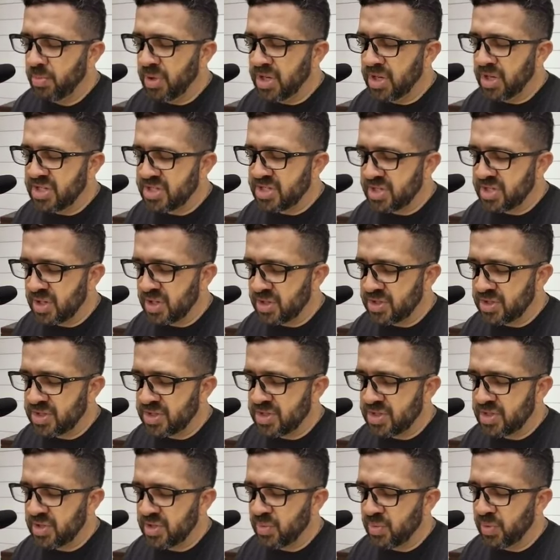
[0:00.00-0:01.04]
But it
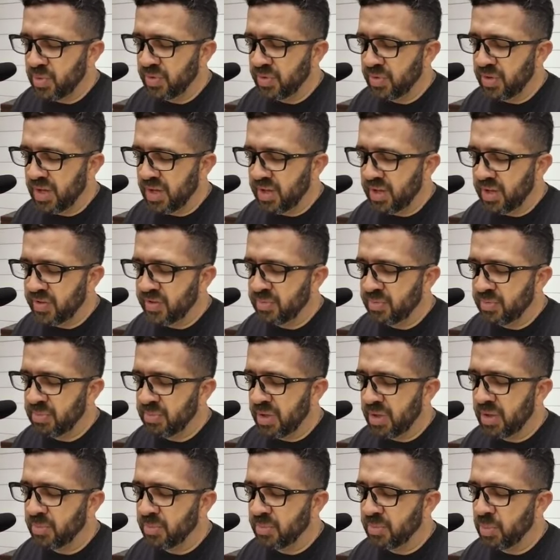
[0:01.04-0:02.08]
starts with us
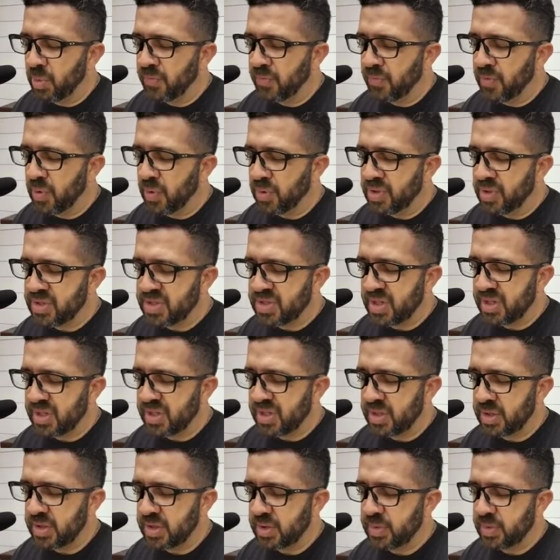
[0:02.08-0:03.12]
being more focused on
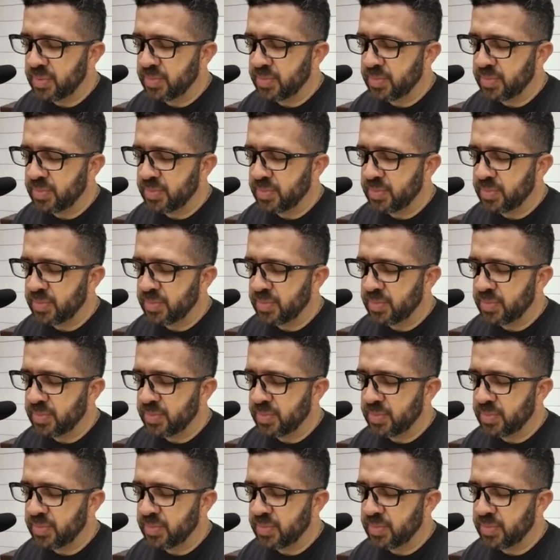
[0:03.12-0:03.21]
you.